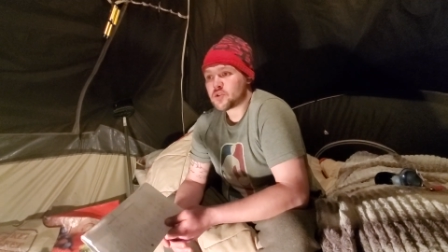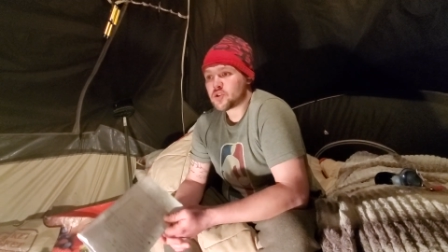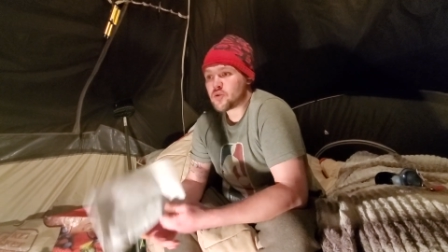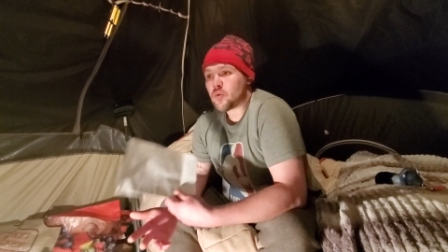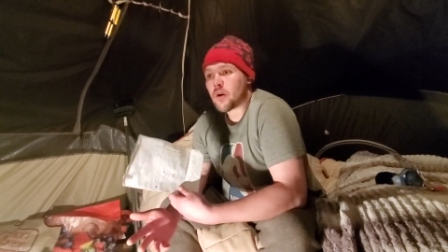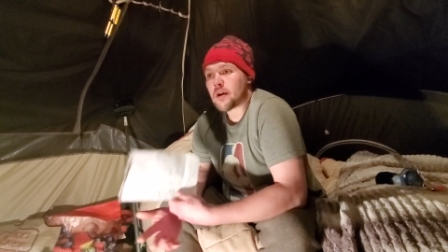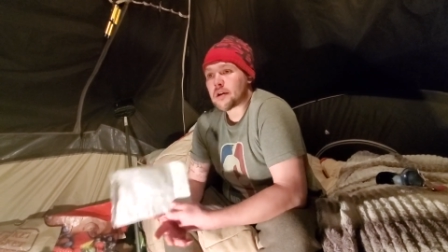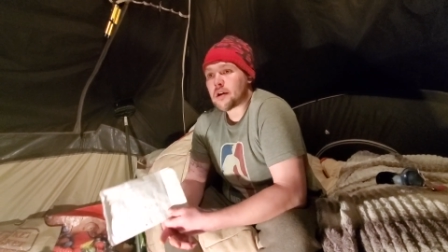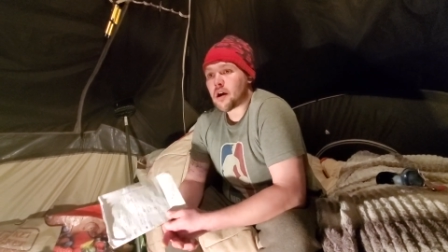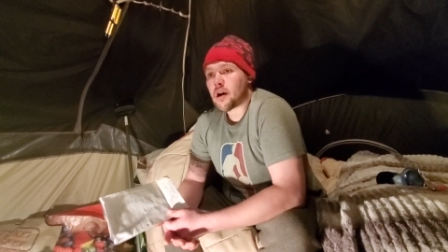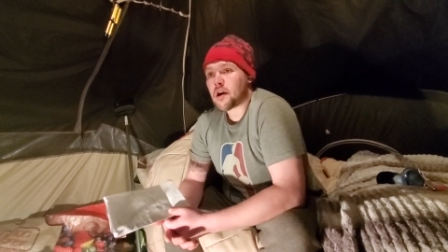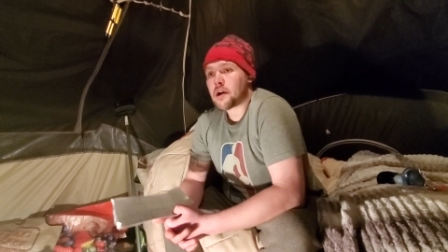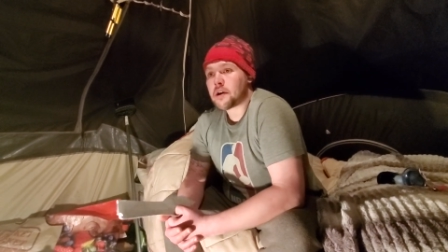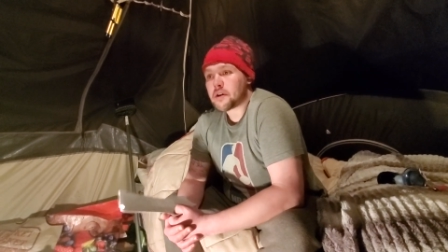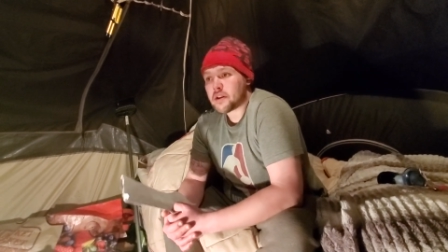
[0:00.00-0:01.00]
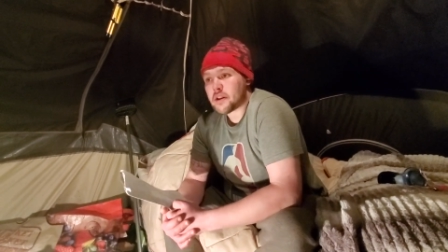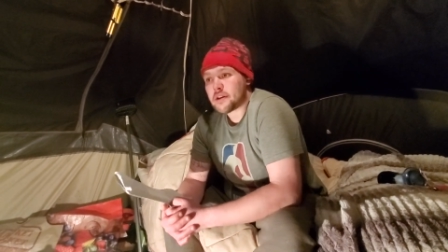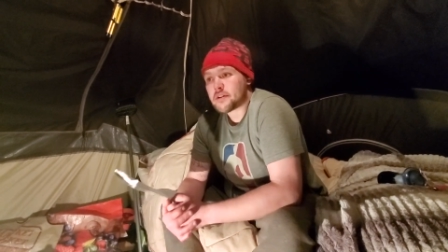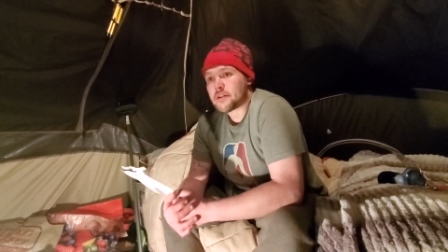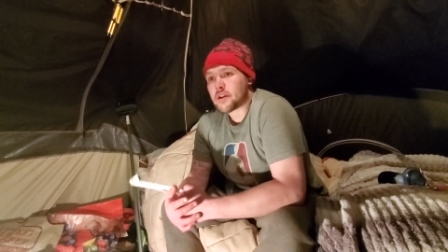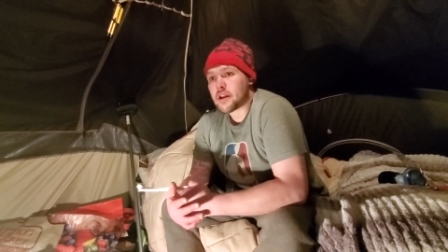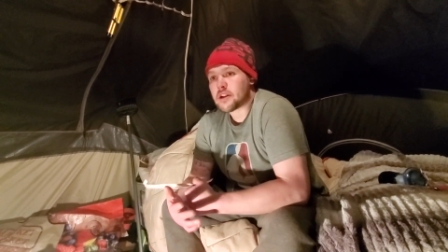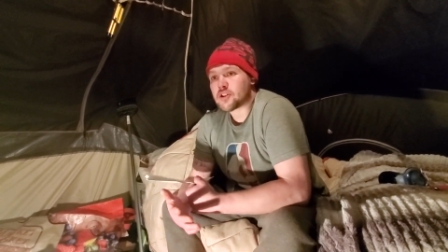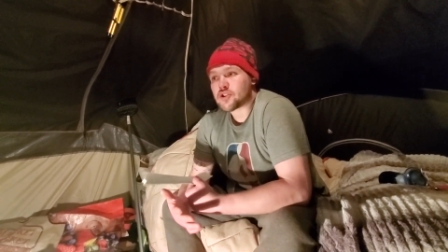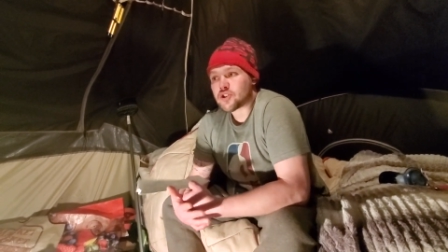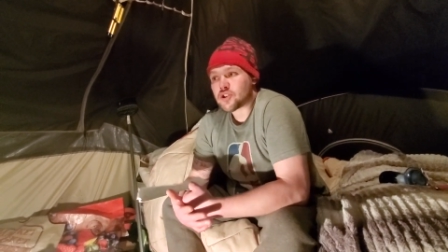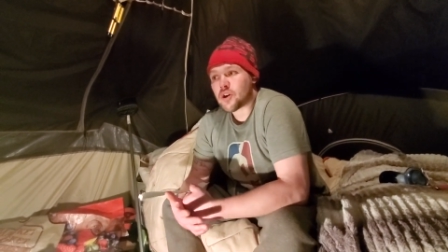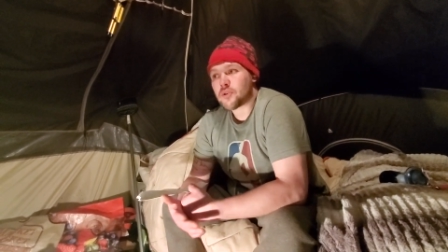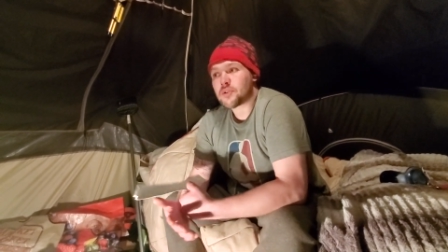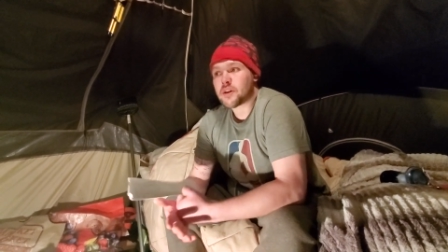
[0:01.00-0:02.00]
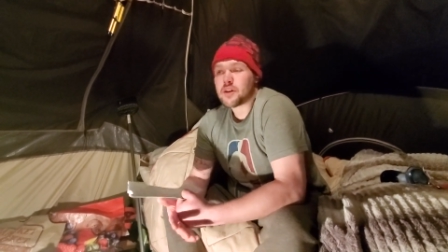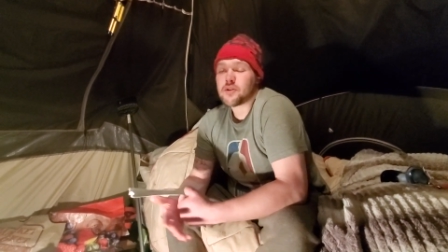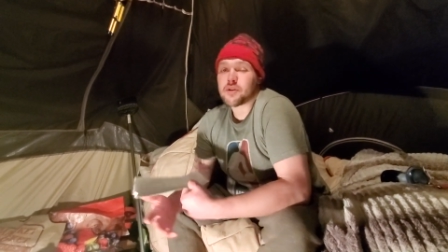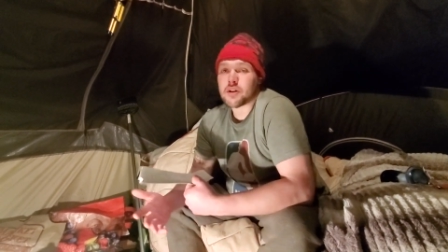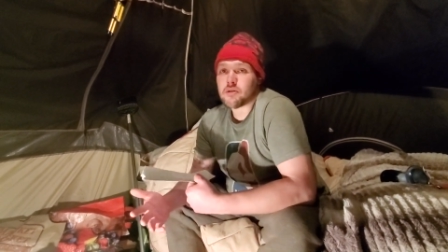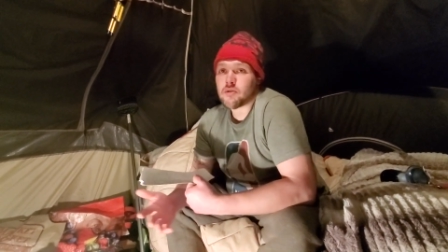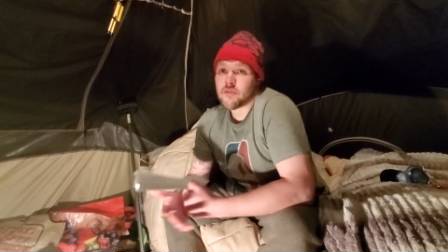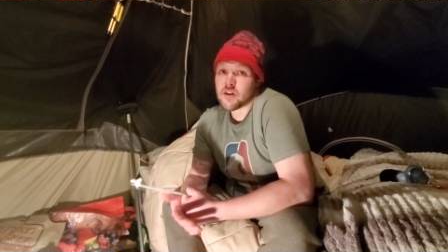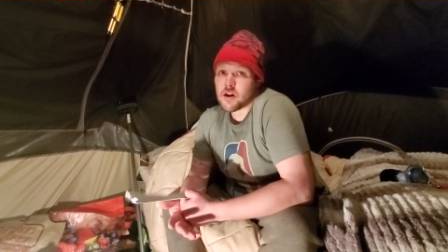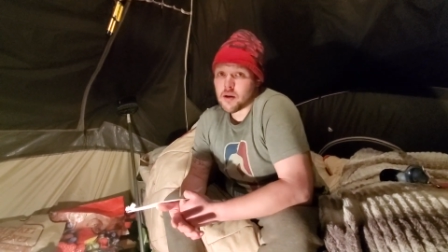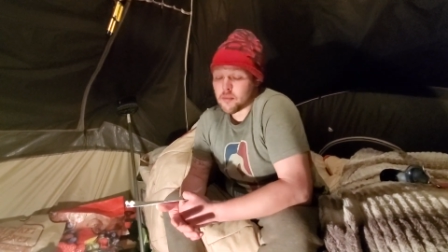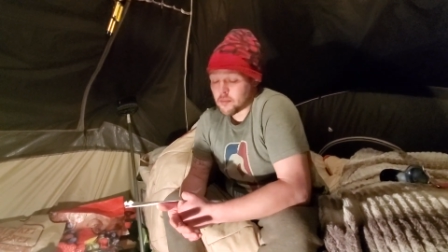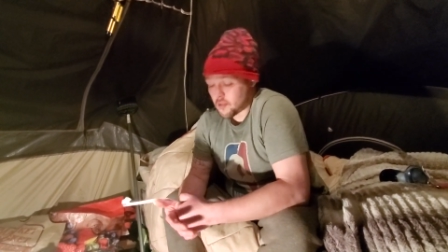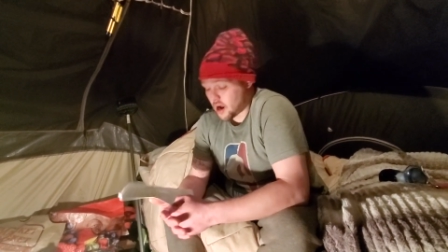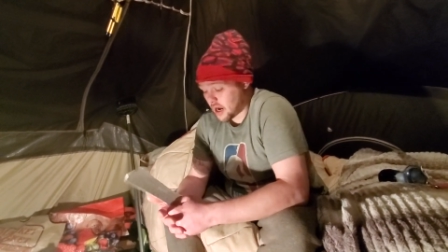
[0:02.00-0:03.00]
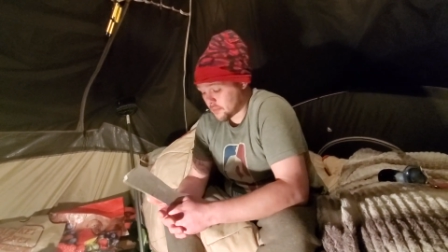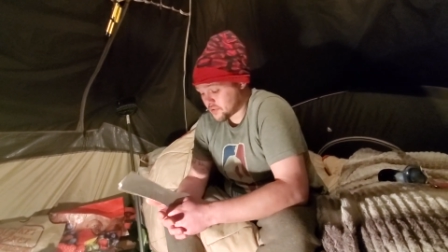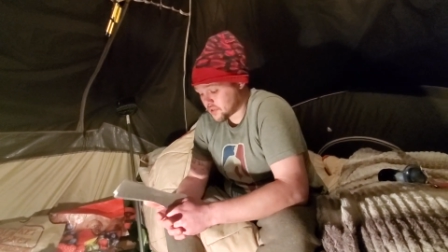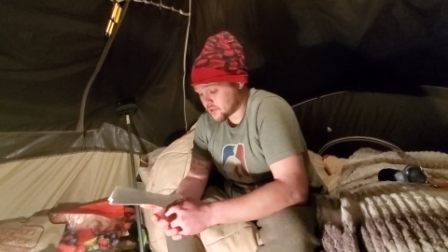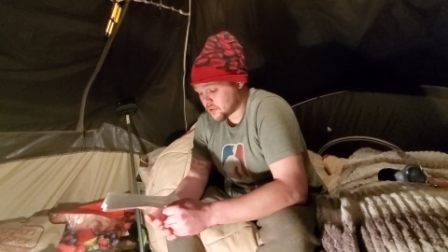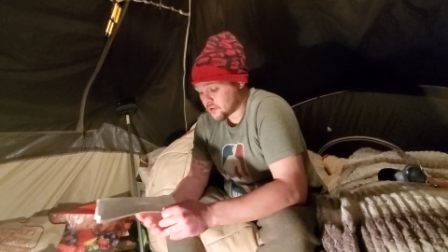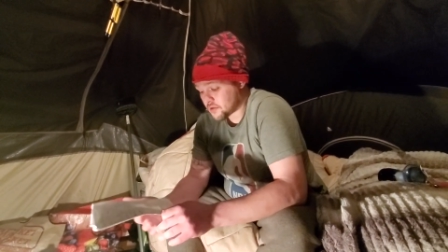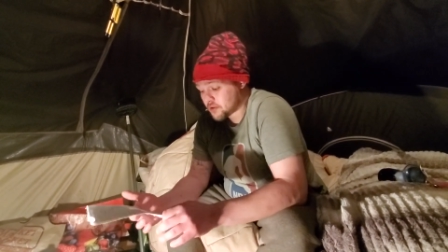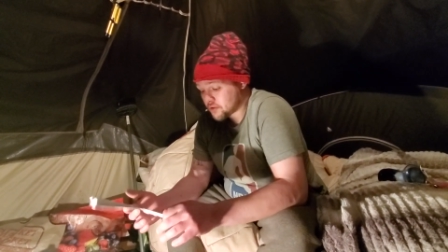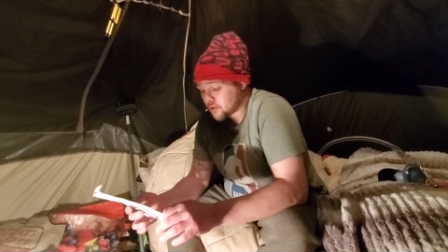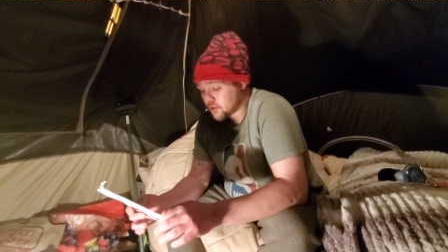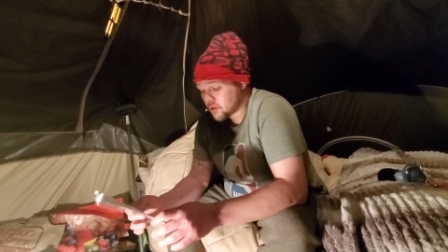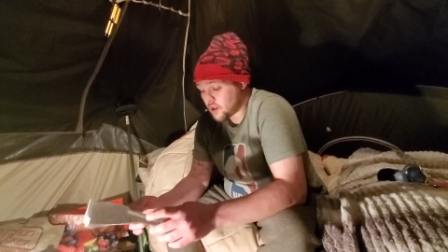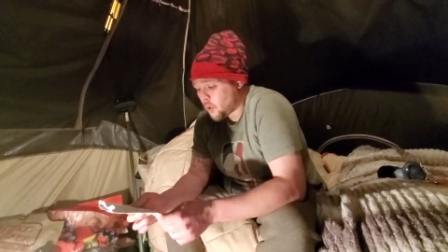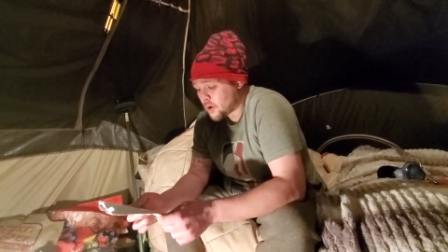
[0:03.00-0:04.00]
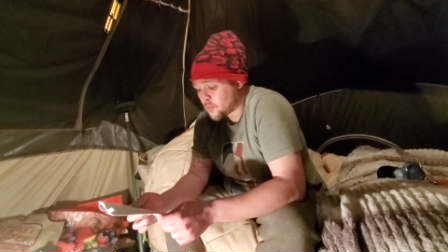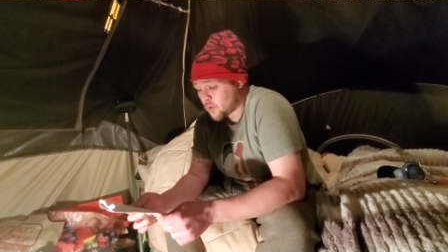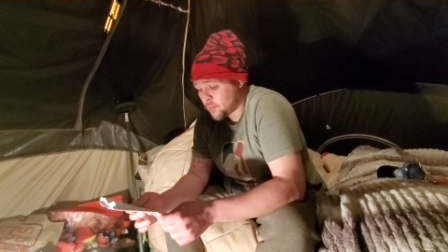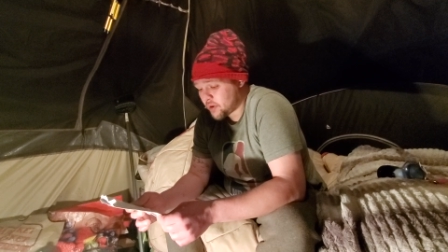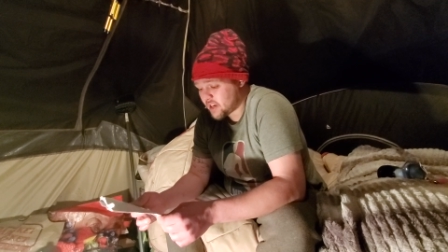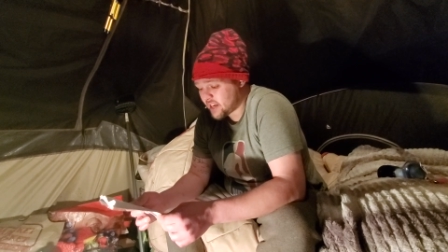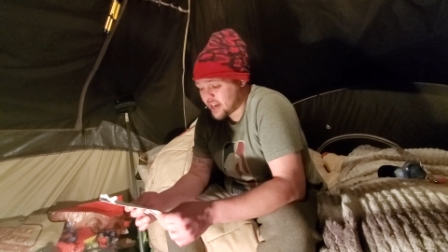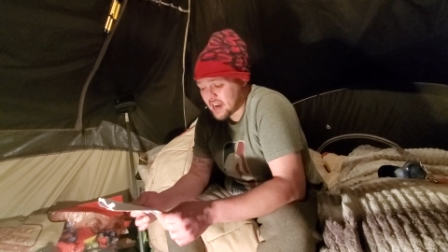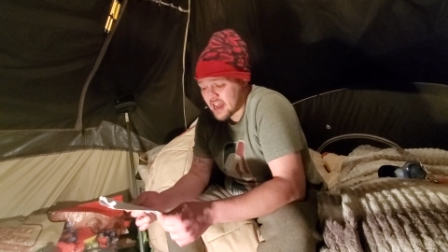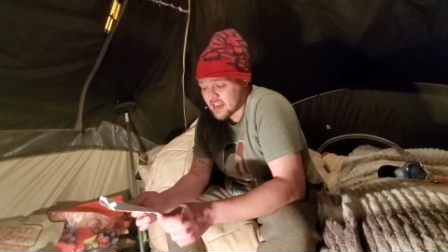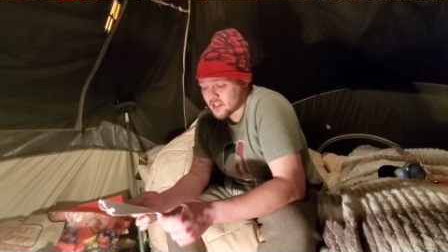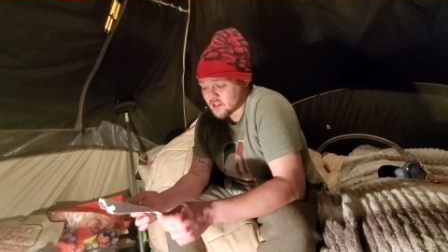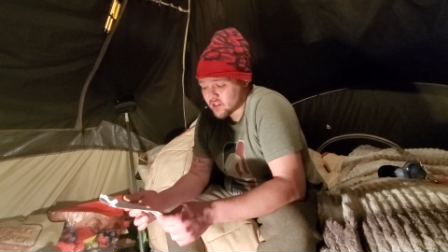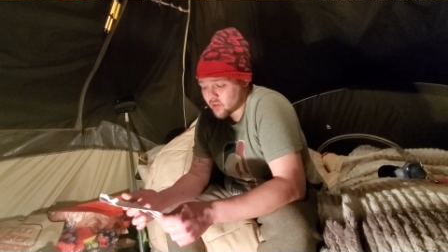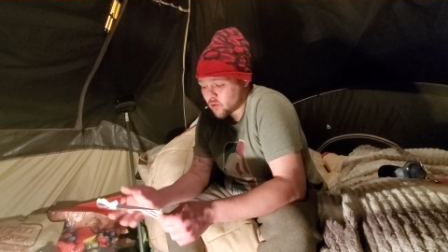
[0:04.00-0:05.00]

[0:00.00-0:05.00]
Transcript: to work hard and, and show that you can overcome obstacles. One woman that,